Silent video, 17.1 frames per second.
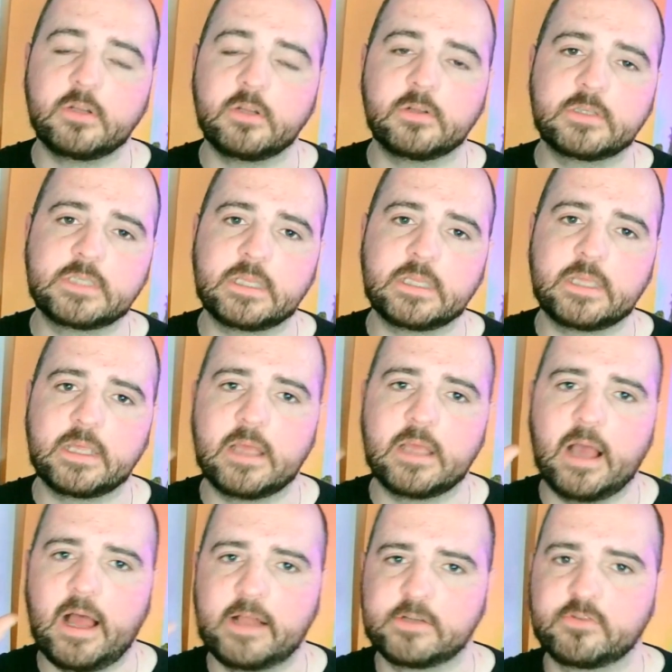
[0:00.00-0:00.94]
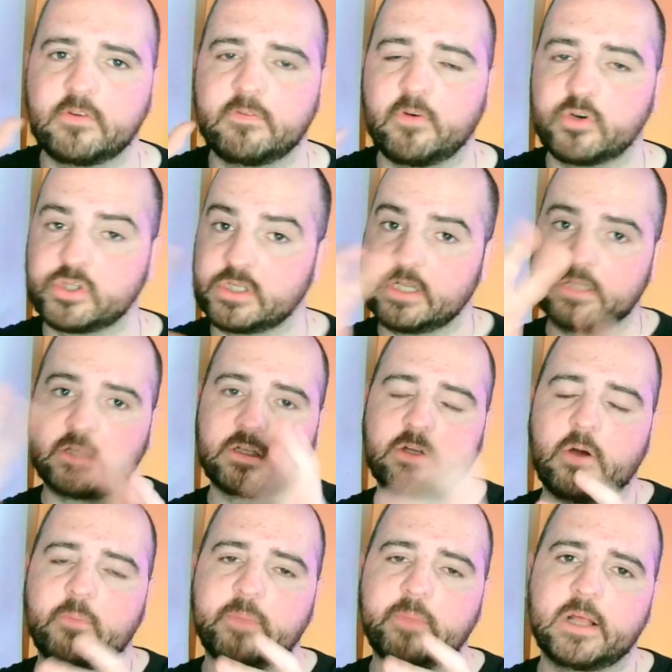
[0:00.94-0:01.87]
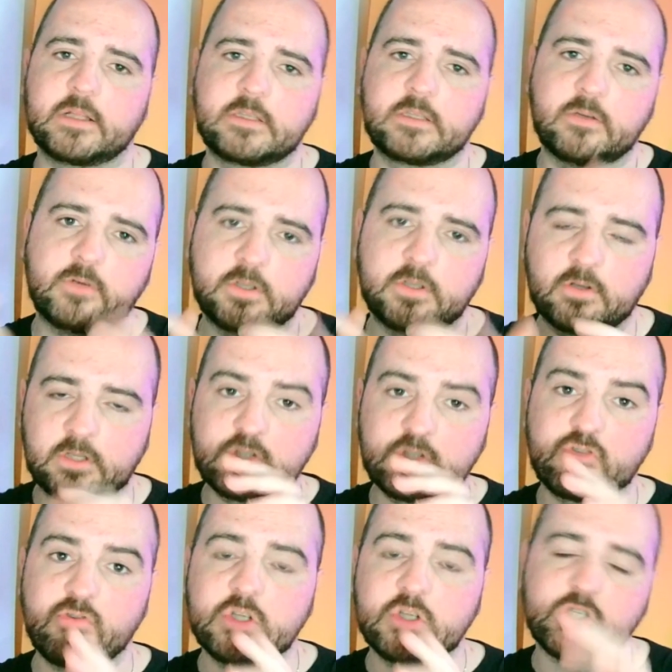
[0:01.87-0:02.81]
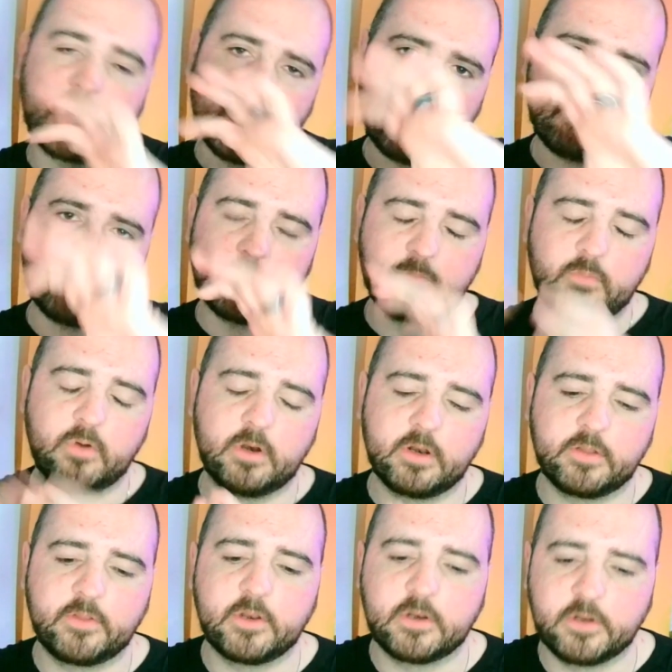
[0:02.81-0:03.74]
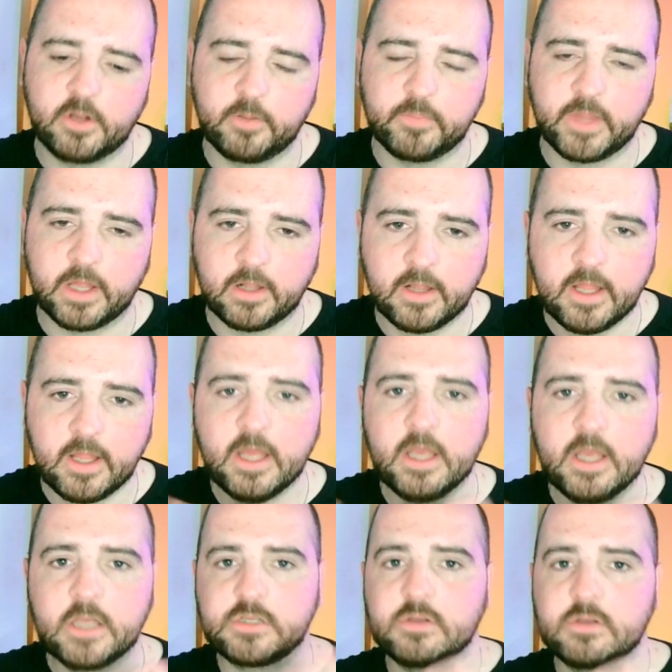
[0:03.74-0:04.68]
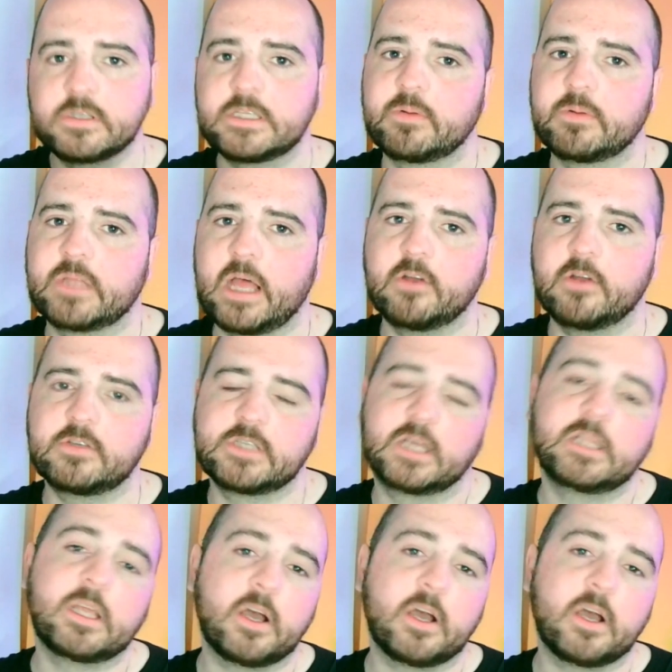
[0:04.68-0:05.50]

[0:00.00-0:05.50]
You'll see the Android version in the thumbnail, so I took a screenshot of it and put it into the thumbnail, so you can see what that looks like.